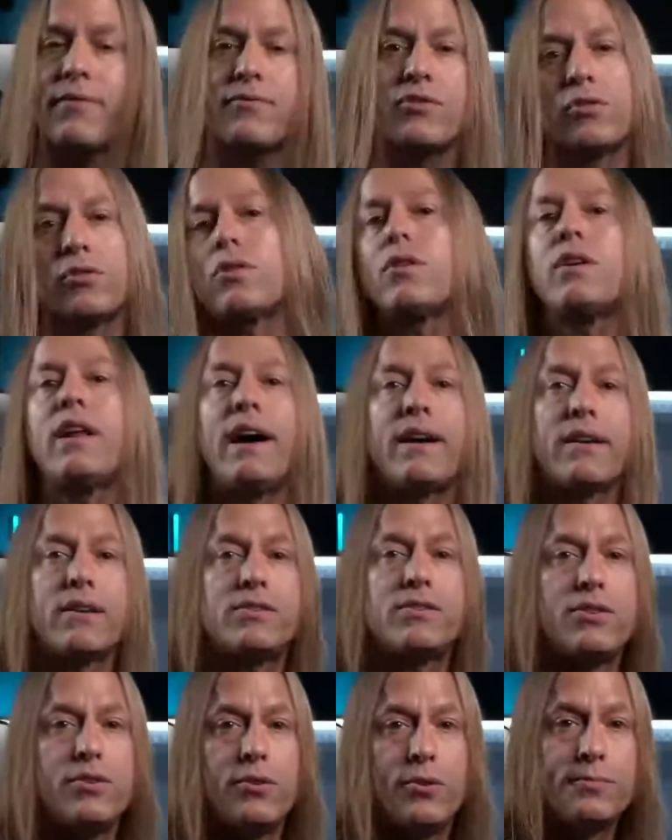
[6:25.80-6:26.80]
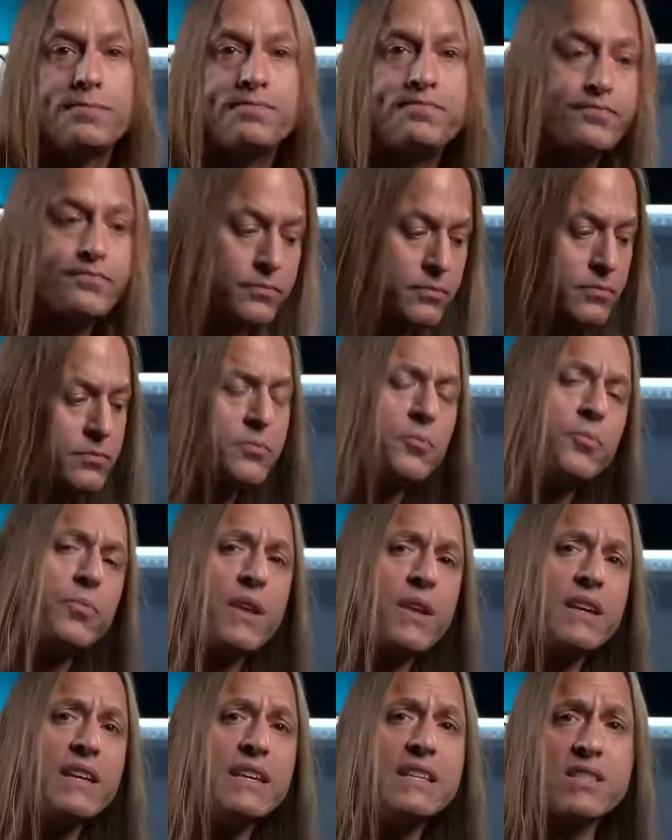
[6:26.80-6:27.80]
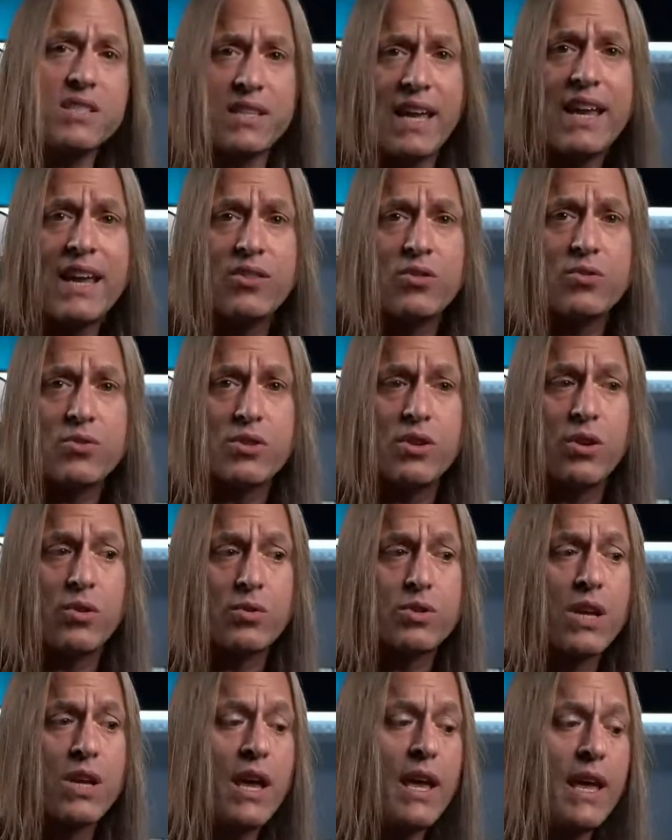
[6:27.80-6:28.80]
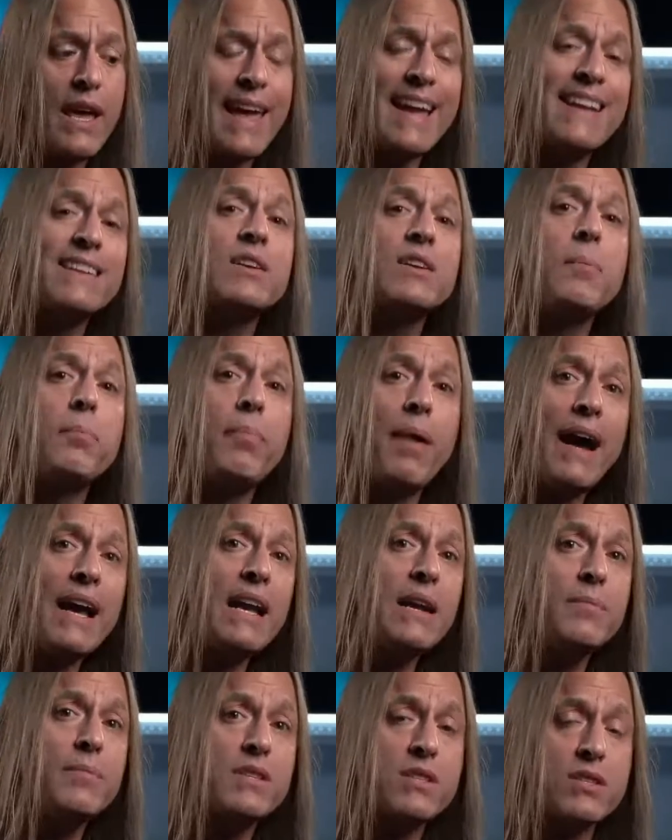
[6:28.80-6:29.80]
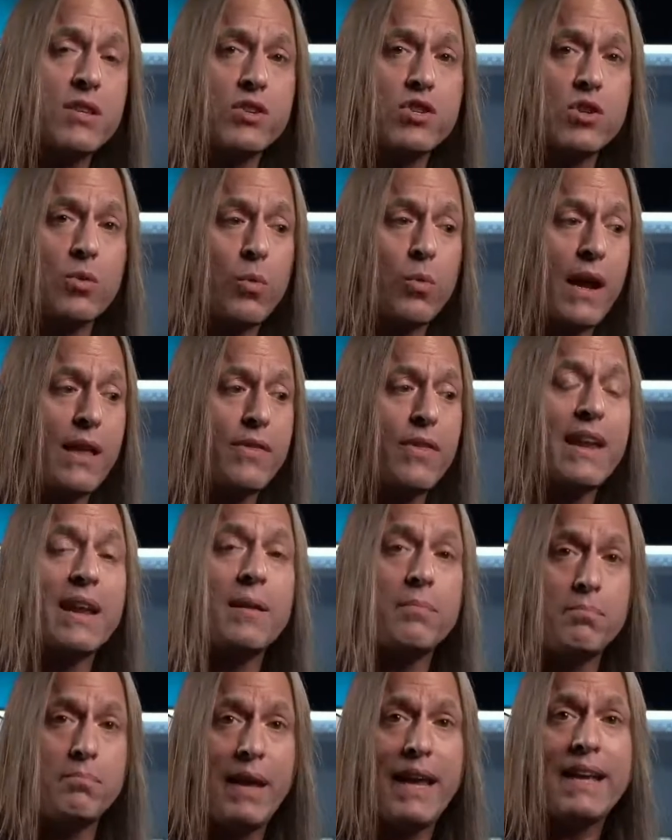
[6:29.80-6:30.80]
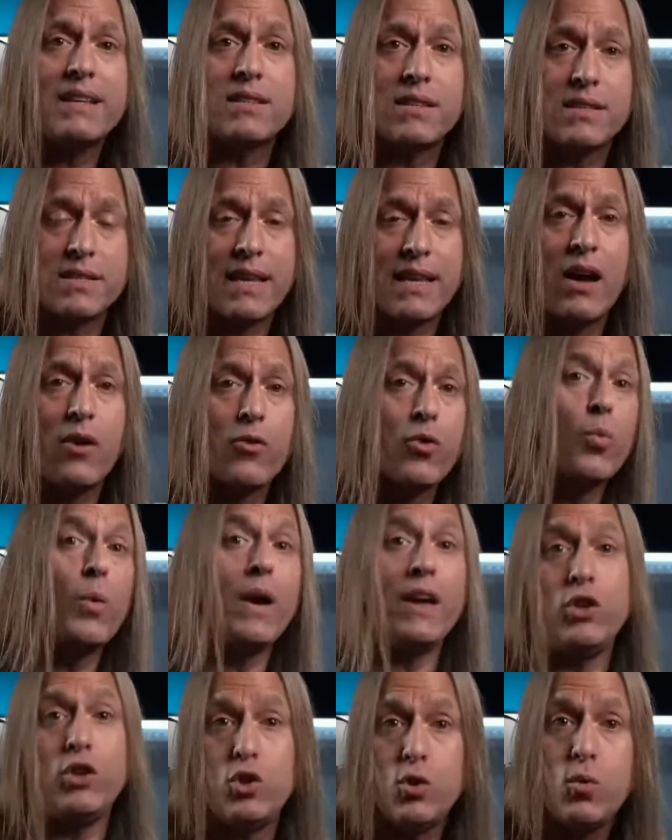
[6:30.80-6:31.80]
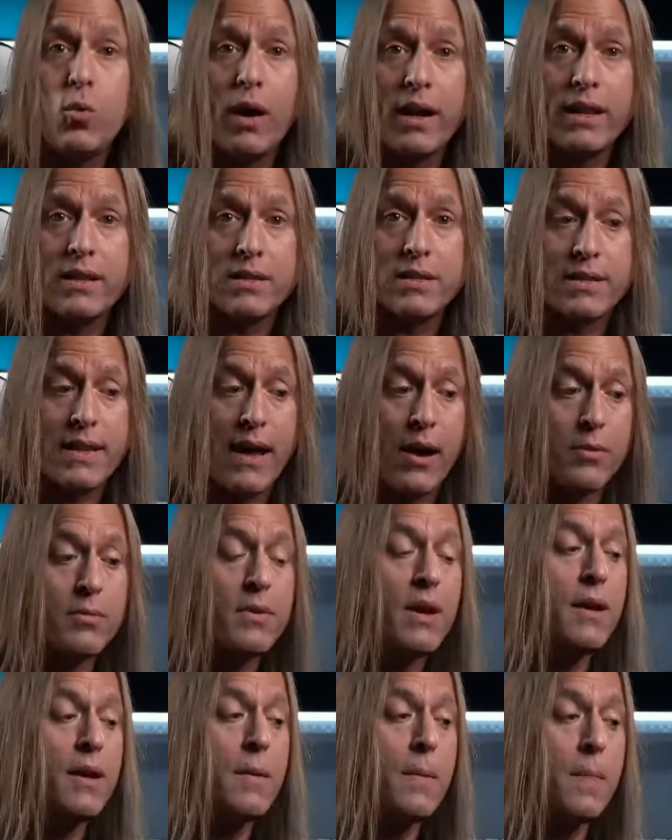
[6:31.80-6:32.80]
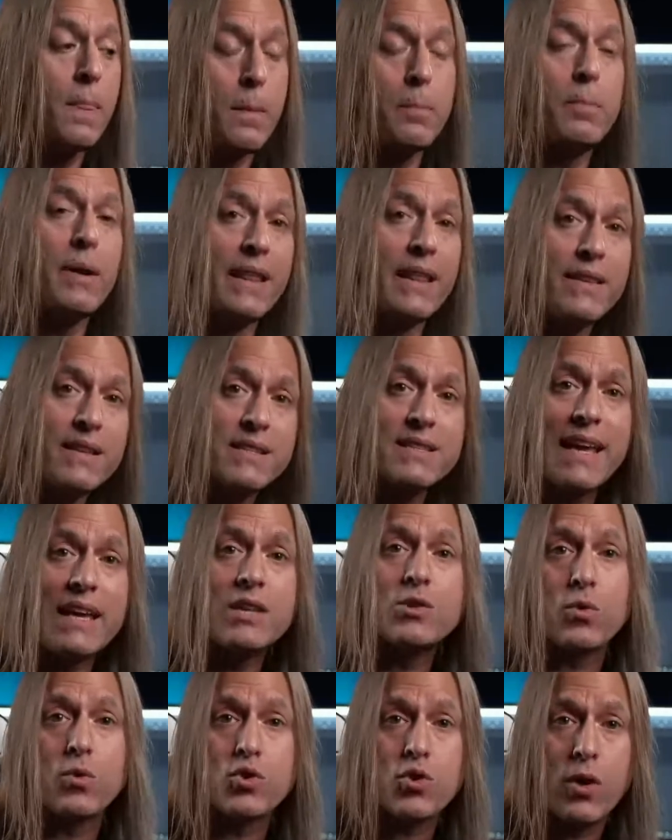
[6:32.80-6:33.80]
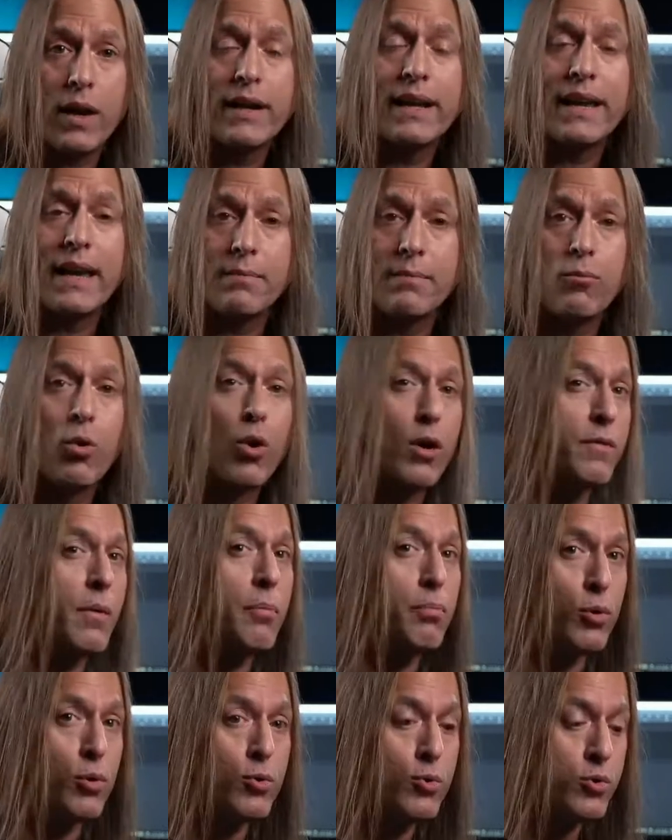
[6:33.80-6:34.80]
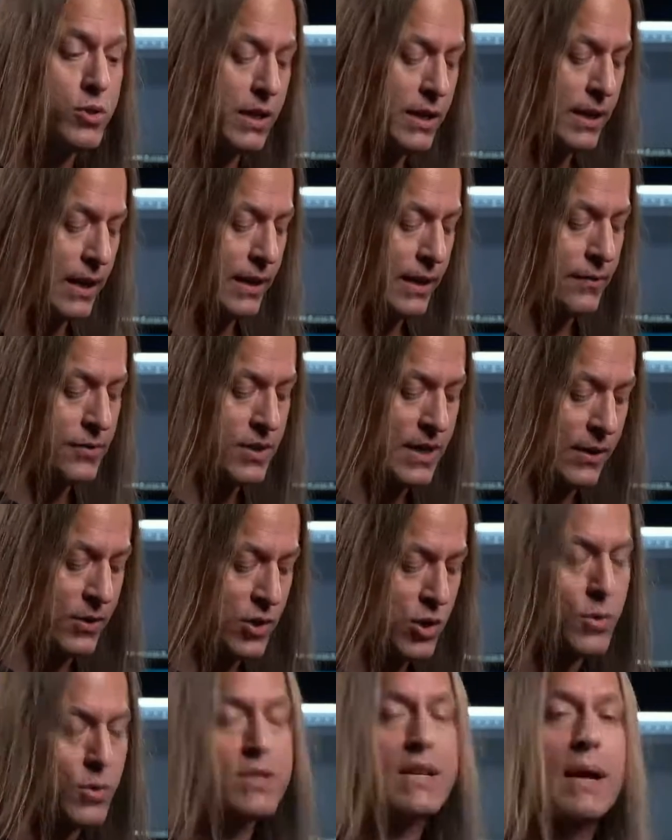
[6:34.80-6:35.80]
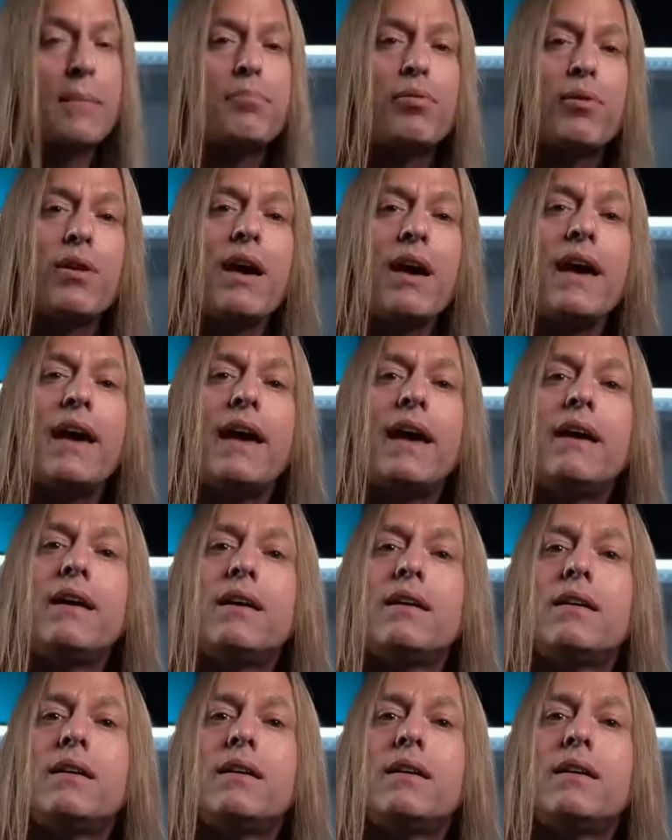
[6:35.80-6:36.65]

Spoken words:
to learn how to do is take those notes and combine them in such a way that it makes it sound the way you want it to sound. But in this case, we're trying to get more of a bluesy kind of sound. So as I play,